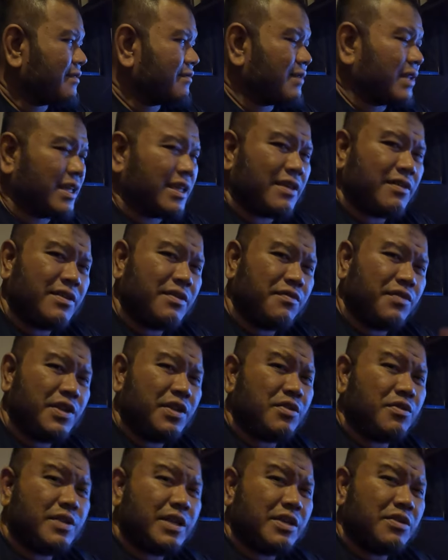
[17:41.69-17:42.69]
Like in the
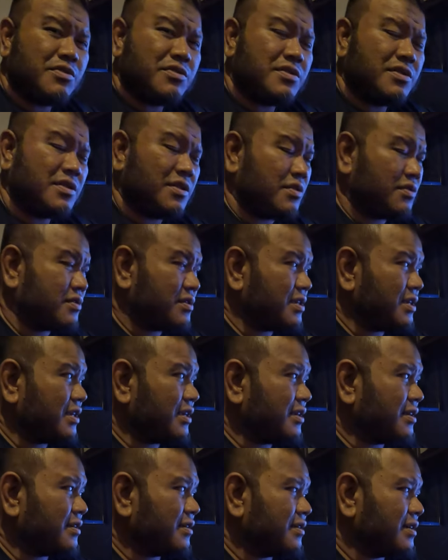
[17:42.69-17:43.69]
video that you see
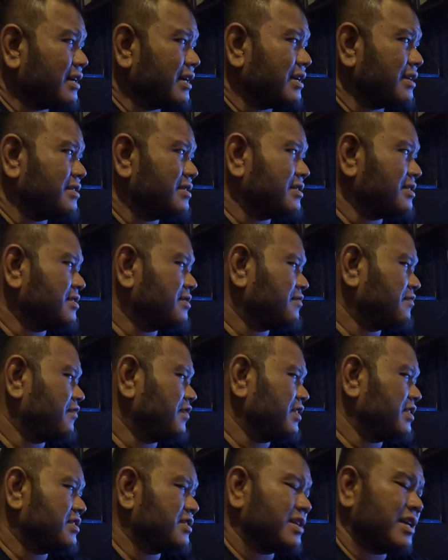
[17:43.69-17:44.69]
here, I just
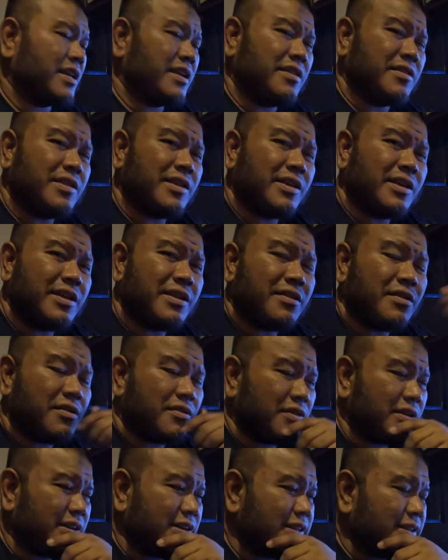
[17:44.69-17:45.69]
finished editing it
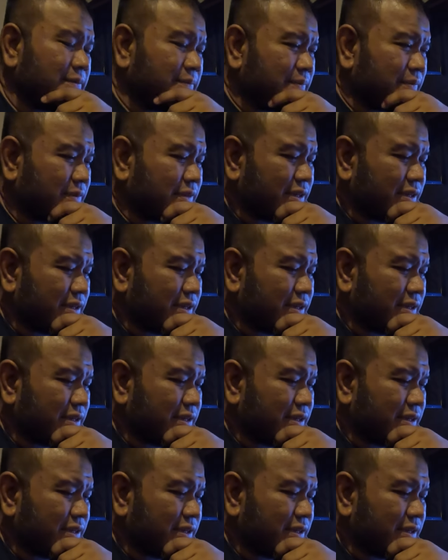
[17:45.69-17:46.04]
already,